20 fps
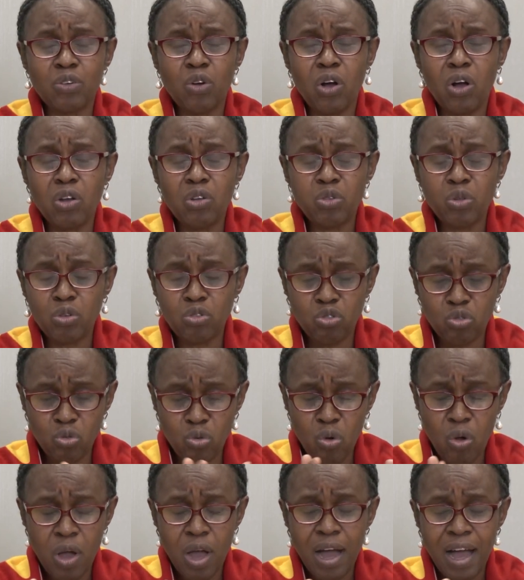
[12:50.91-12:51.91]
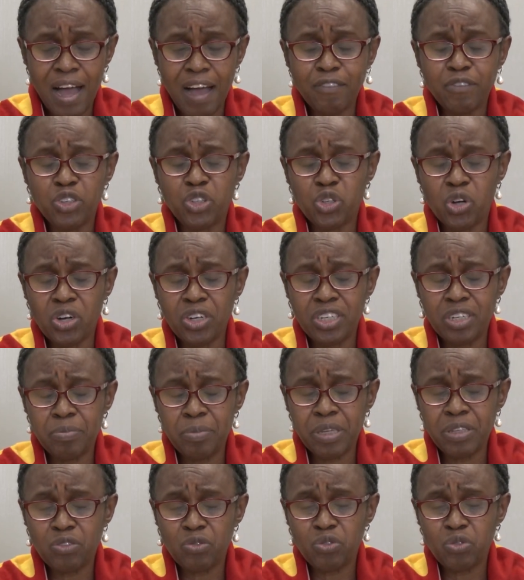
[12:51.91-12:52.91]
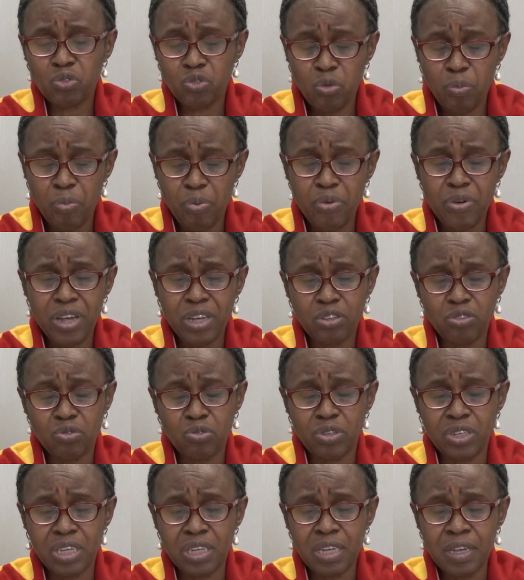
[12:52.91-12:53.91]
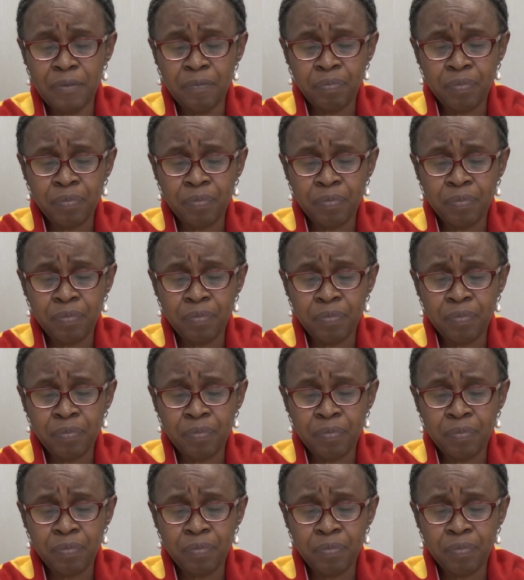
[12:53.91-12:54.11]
all those who have joined me to pray today.